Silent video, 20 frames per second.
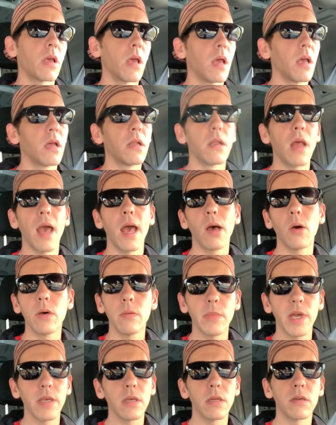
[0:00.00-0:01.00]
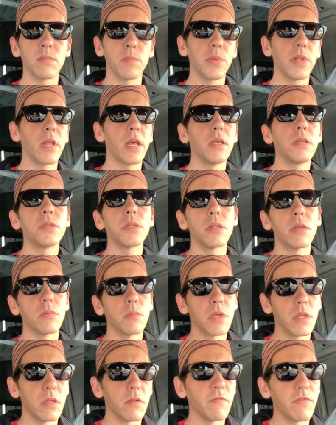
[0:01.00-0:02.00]
And how am I going to place
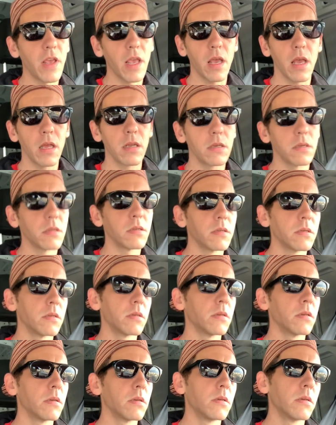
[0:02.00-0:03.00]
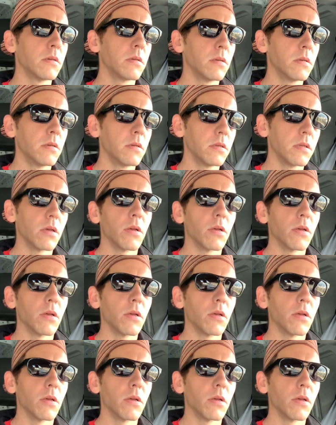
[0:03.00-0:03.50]
them in the van?